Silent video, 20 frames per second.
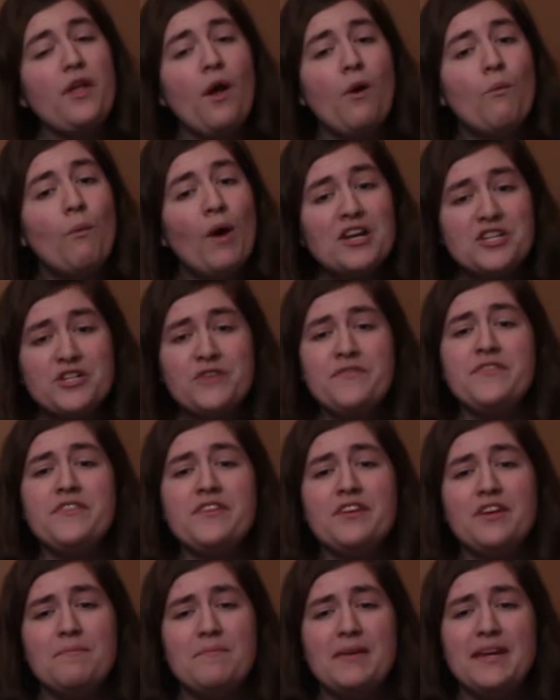Watch over
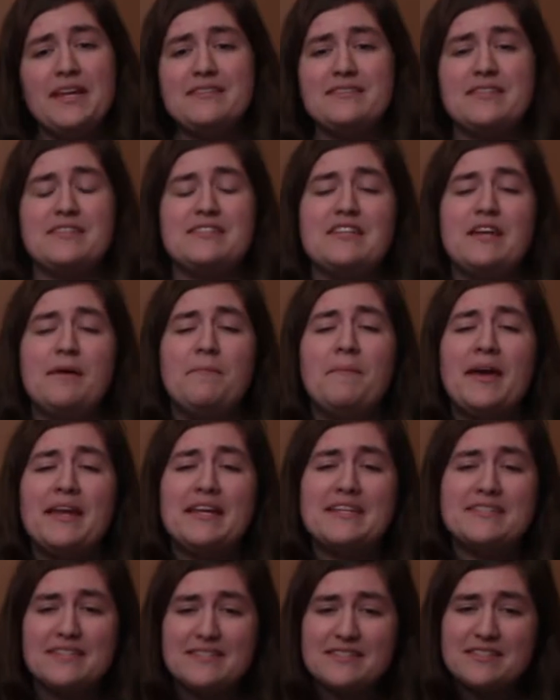the committee system
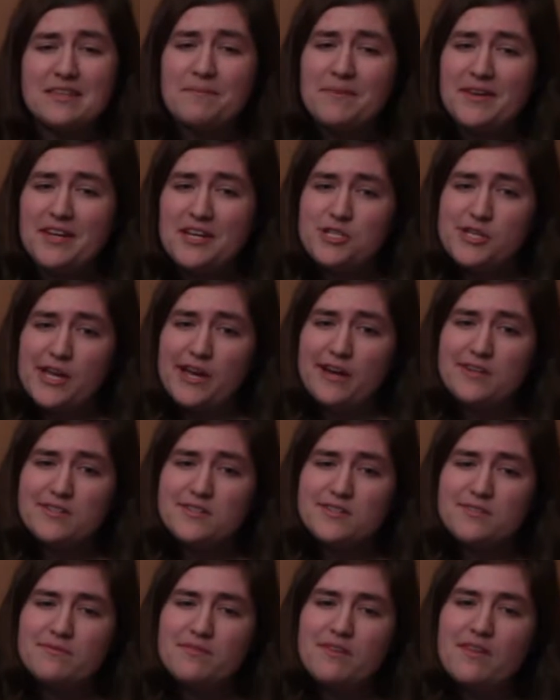and assist committee
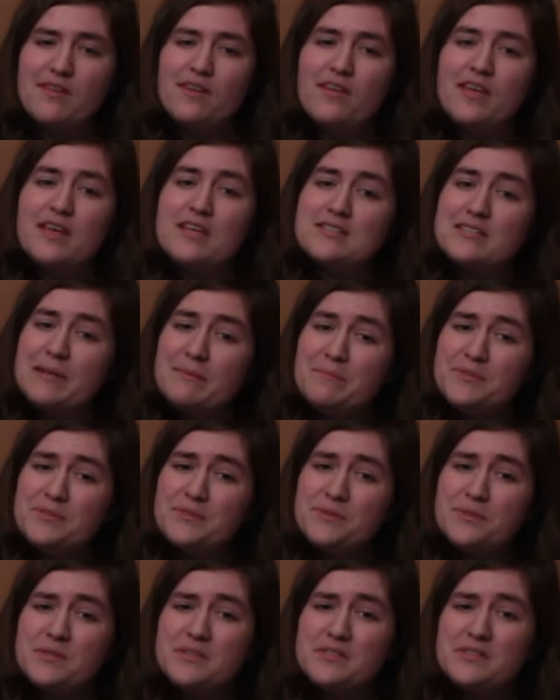chairs. Some
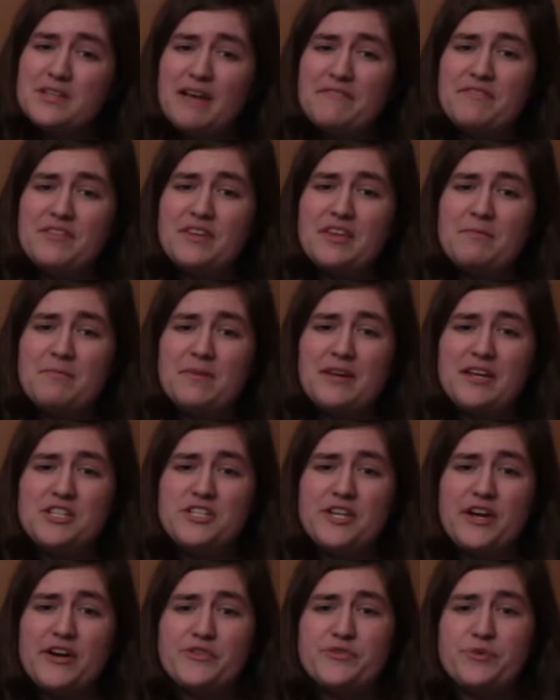schools have the committee
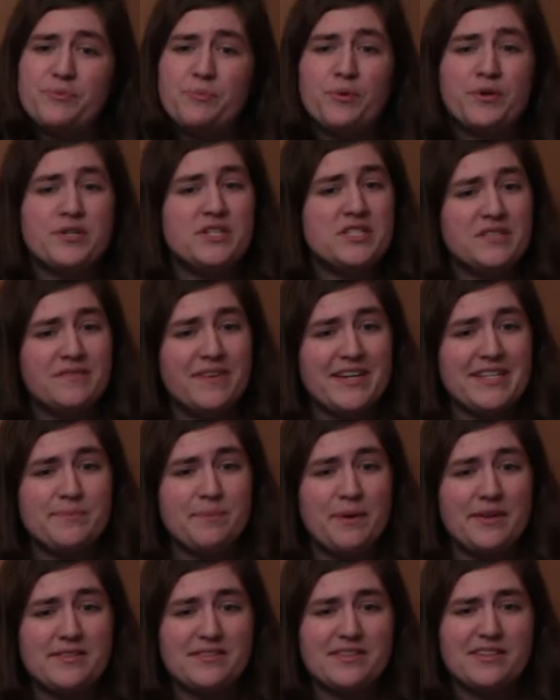chairs report to the Vice
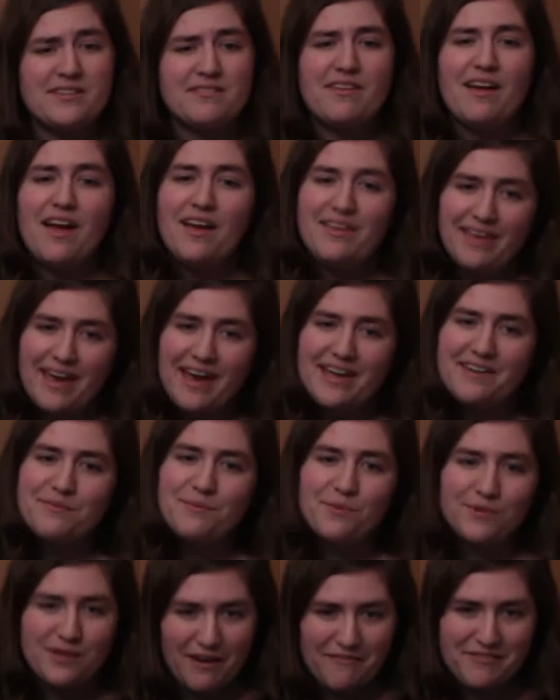President. Again,
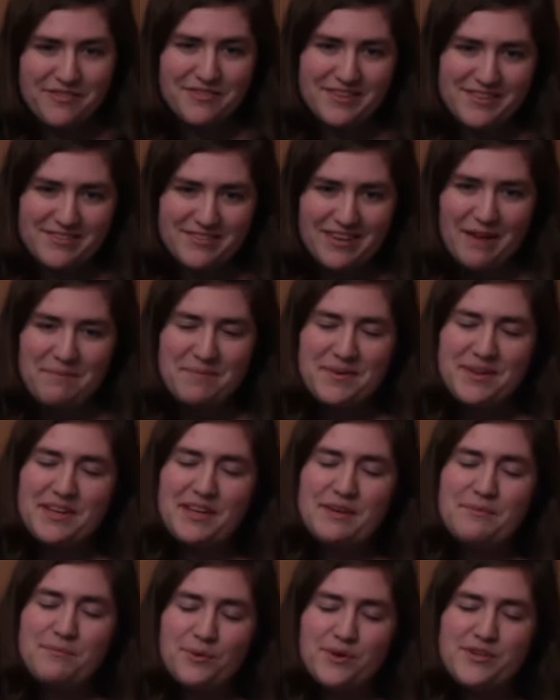we'll cover this topic
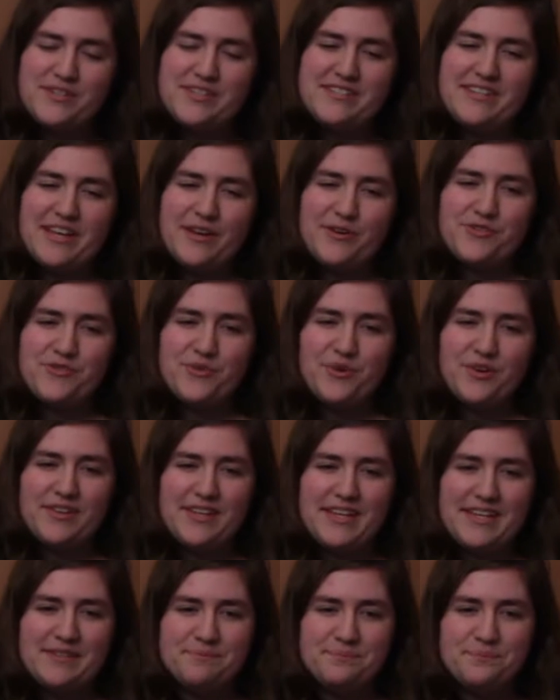in more detail
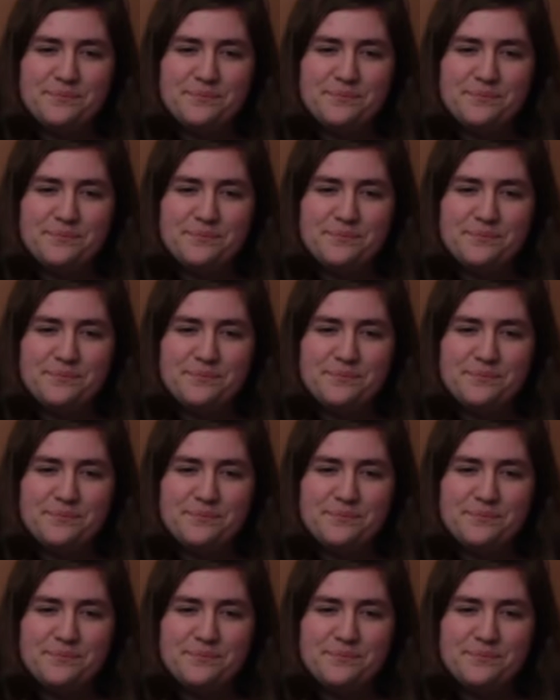shortly.